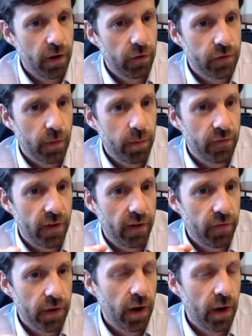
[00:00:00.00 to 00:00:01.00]
tell me if I have the
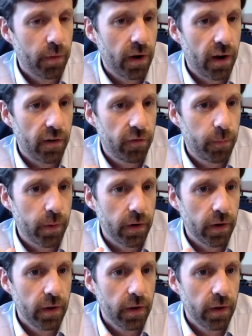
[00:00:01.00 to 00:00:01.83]
number off, but